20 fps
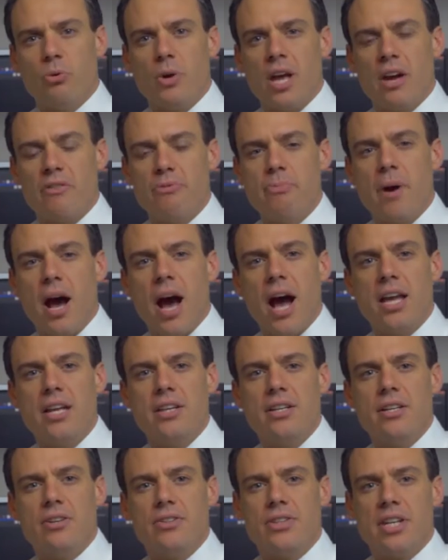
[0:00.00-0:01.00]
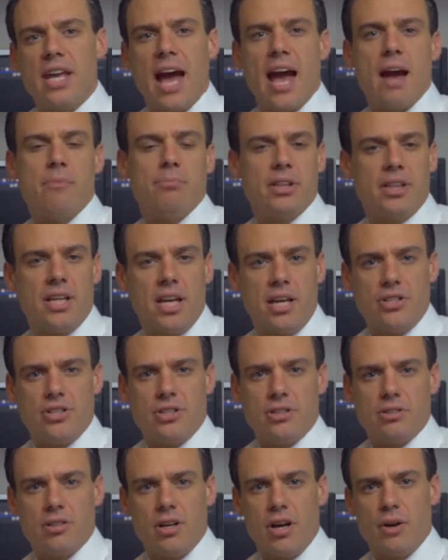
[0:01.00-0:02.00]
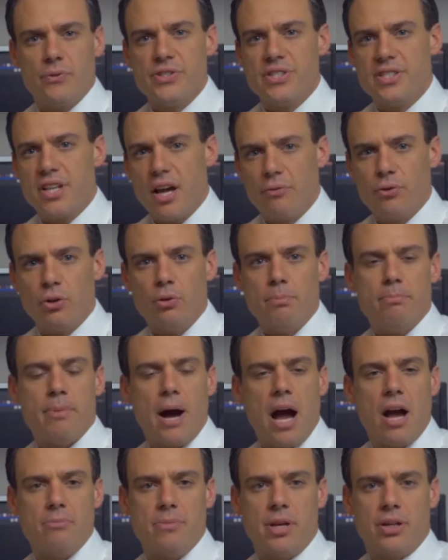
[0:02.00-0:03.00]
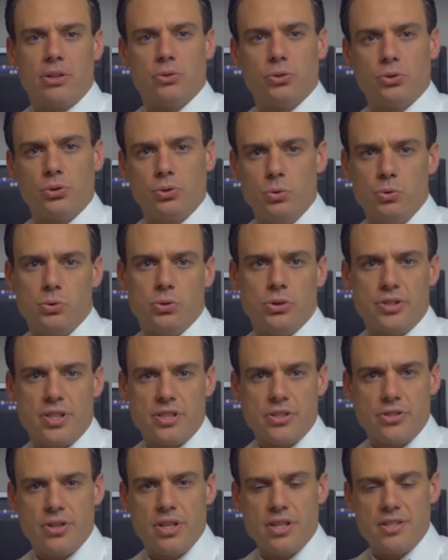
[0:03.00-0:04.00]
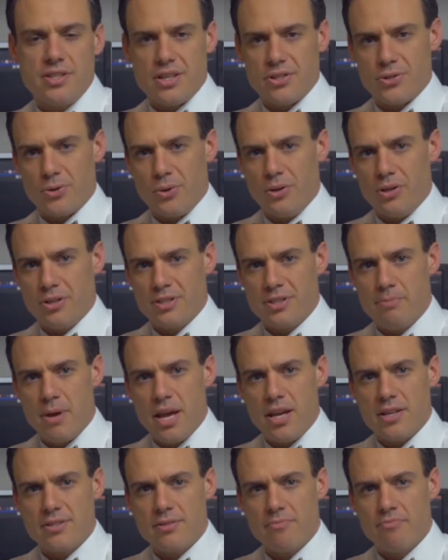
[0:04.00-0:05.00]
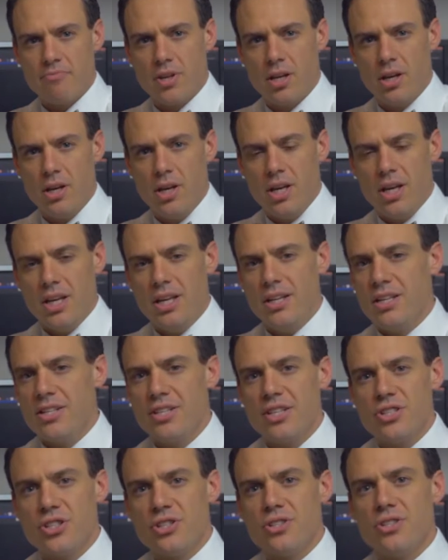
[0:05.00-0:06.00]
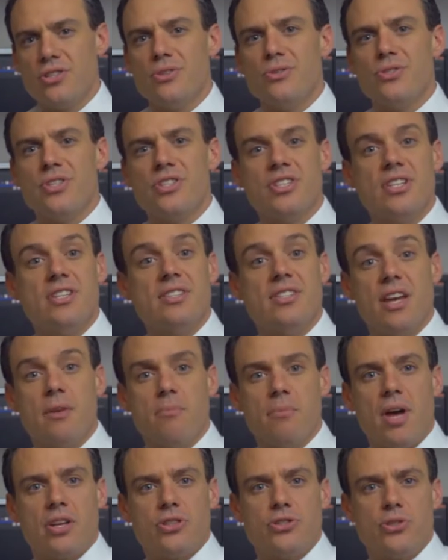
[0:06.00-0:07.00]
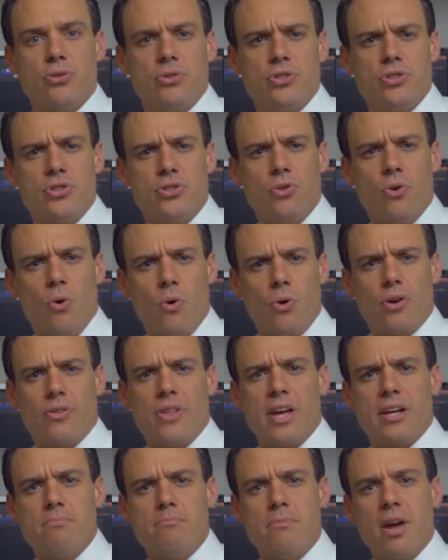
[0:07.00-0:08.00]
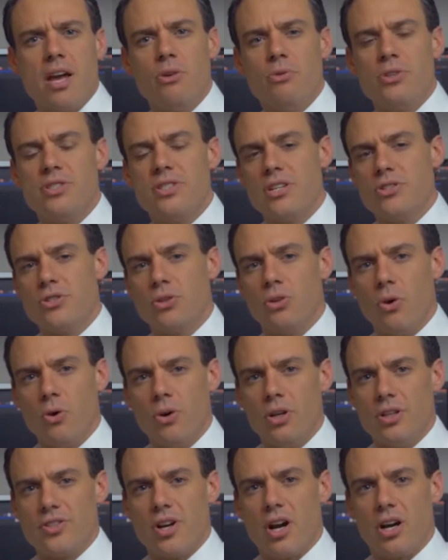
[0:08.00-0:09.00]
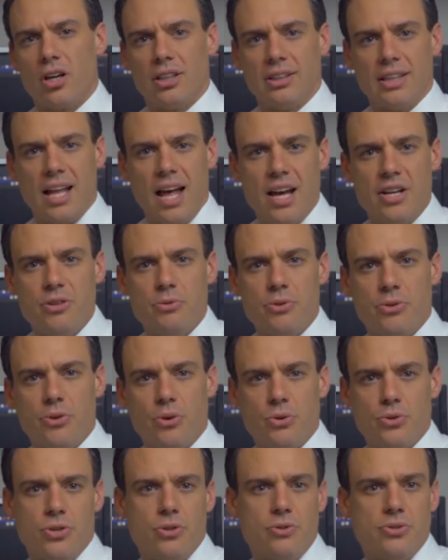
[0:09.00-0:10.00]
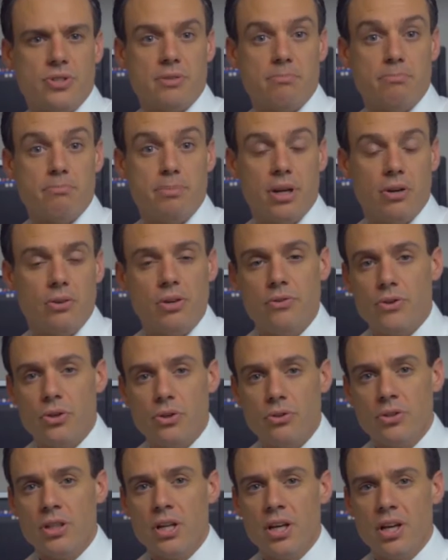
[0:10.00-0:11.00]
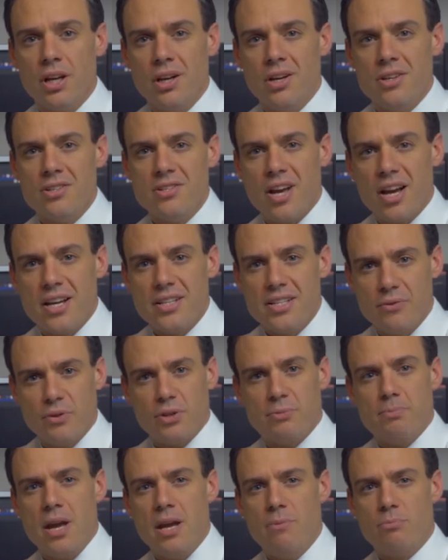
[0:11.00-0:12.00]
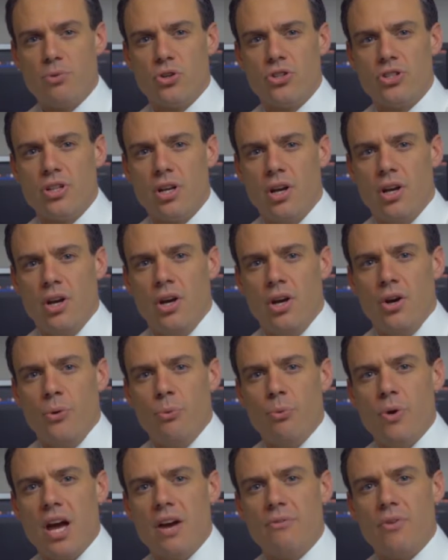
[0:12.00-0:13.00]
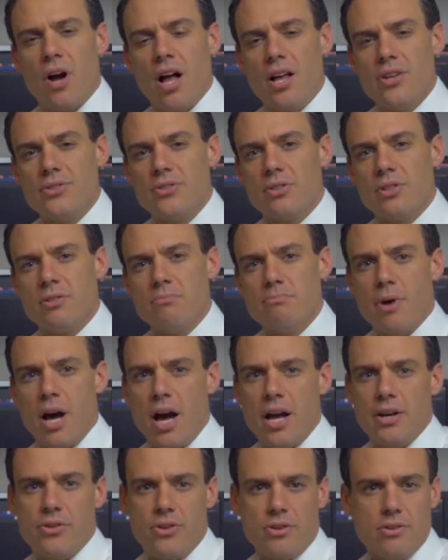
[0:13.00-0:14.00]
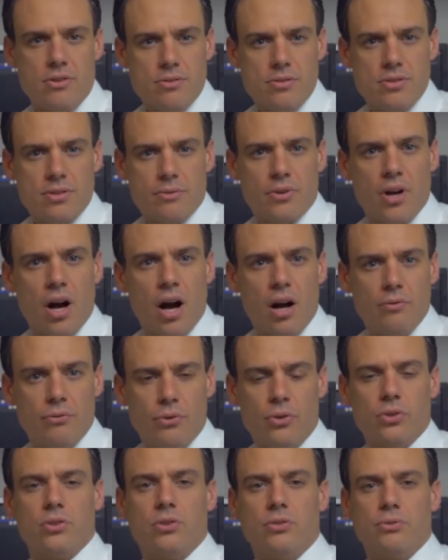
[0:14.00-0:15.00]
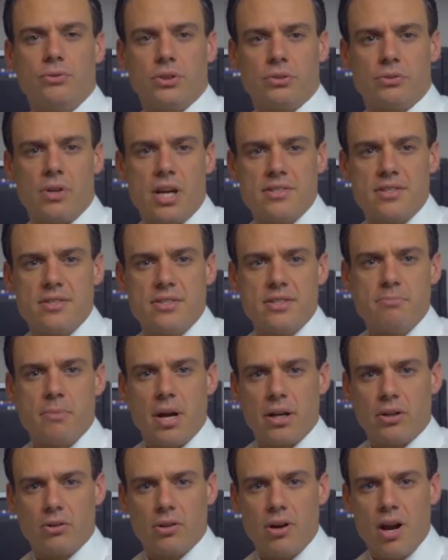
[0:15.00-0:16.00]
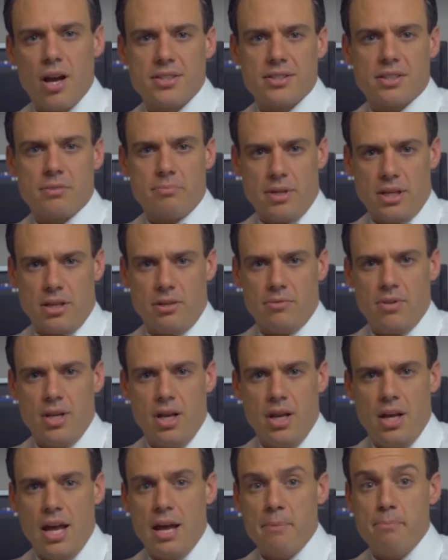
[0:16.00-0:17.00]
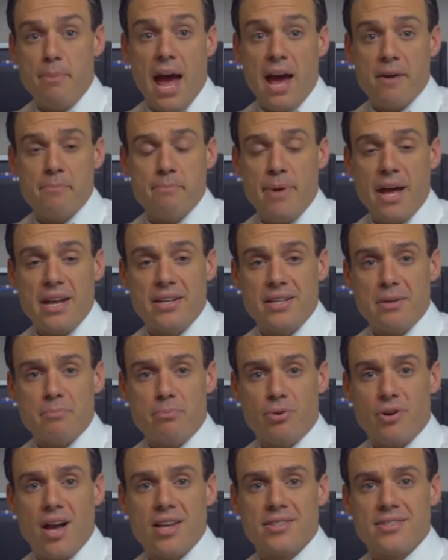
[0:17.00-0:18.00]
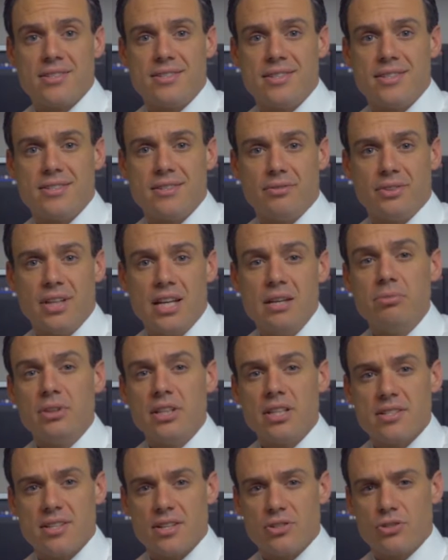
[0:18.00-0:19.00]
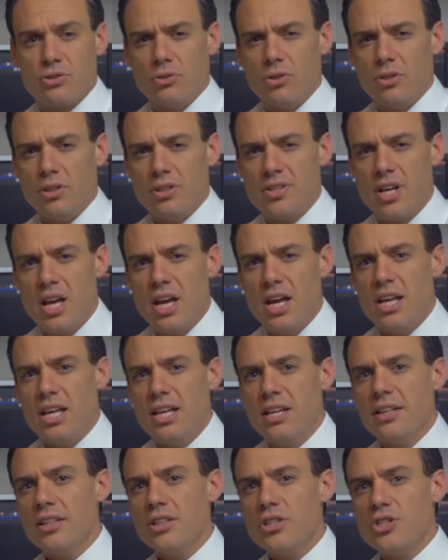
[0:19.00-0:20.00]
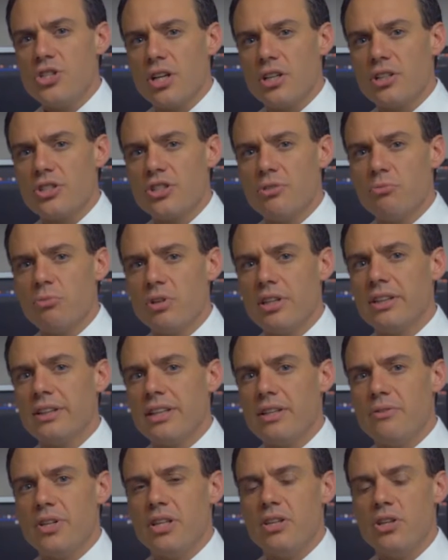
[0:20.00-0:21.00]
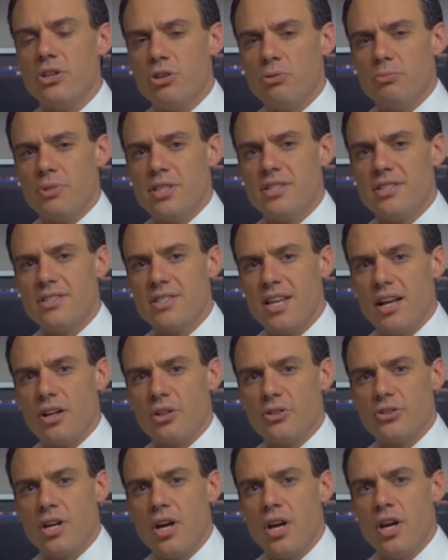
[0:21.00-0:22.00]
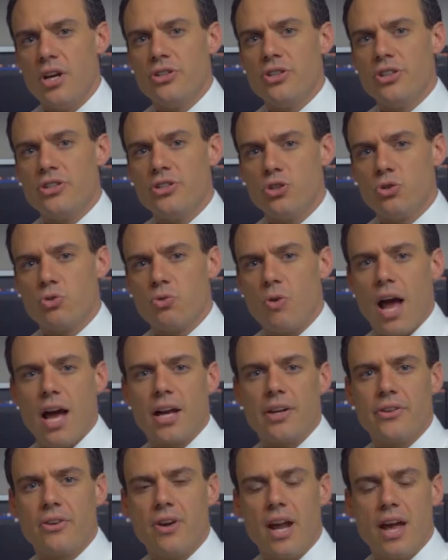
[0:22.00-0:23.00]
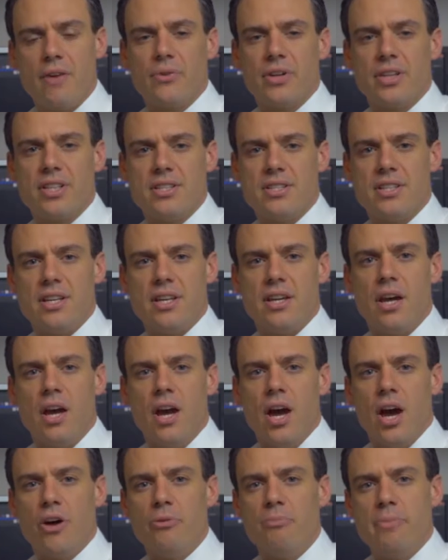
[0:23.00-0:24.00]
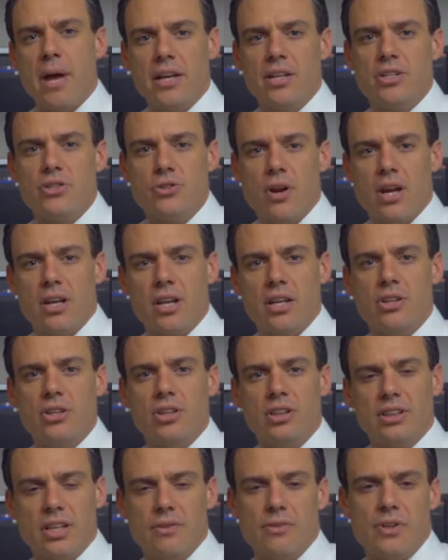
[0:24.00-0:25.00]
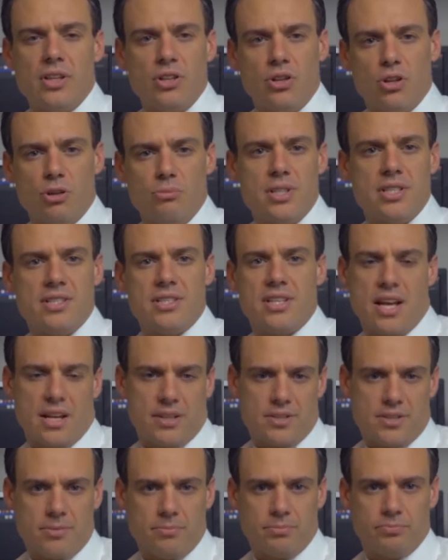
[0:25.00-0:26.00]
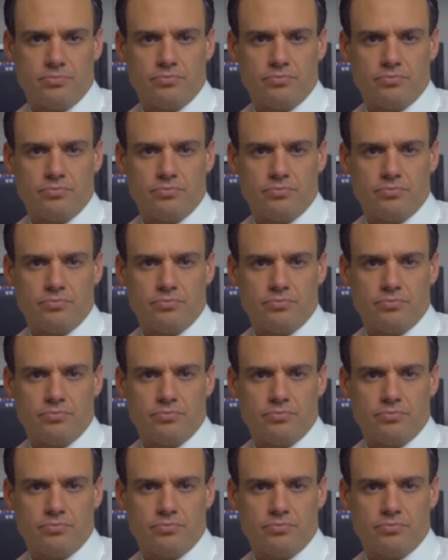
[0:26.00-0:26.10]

we have pioneered the application of several biomedical tools into the essential oil space. In addition to using GCMS to ensure that Améo essential oils are aligned with those used in peer-reviewed scientific papers, we have also combined the use of confocal fluorescence microscopy and patent-pending processes of labeling essential oils in conjunction with living human cells to track their efficacy of penetrating living human cells.